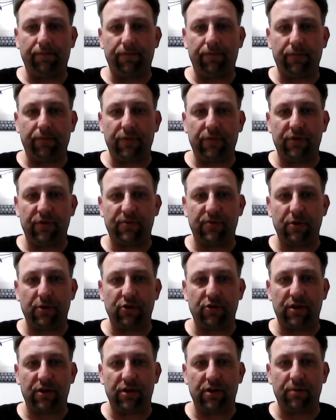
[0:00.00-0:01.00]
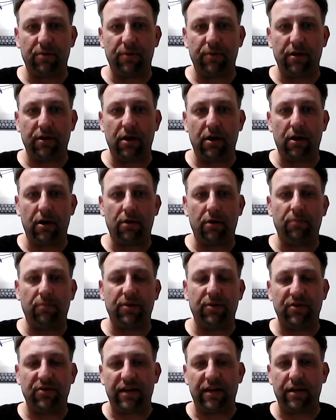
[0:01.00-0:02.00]
Especially the
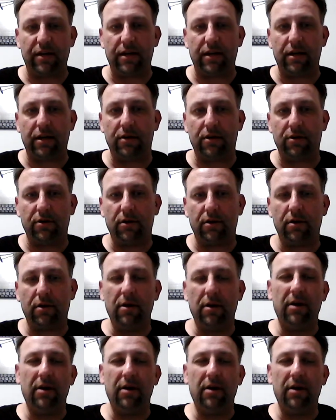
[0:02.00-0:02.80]
Bendini, and